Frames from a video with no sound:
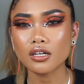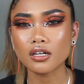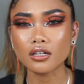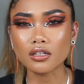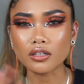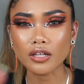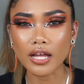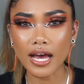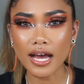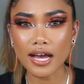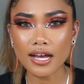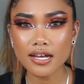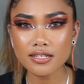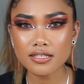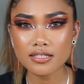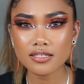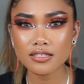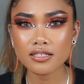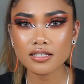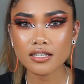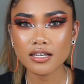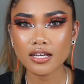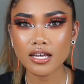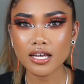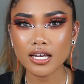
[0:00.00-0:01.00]

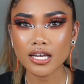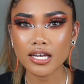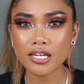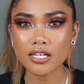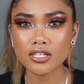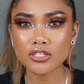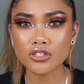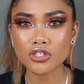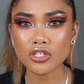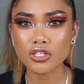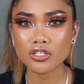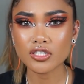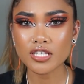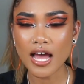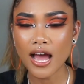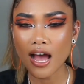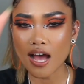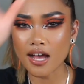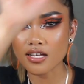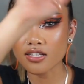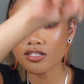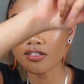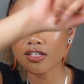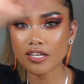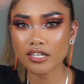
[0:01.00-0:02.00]
glass. It just
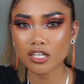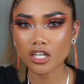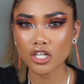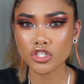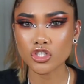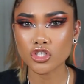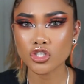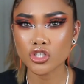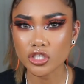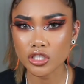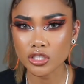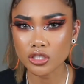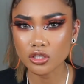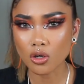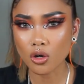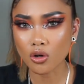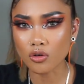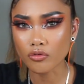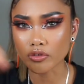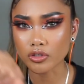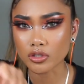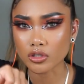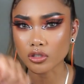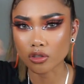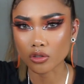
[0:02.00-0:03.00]
has like a sheet
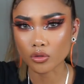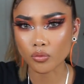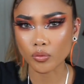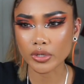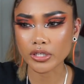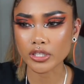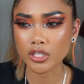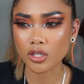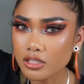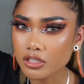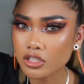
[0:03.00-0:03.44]
over her window.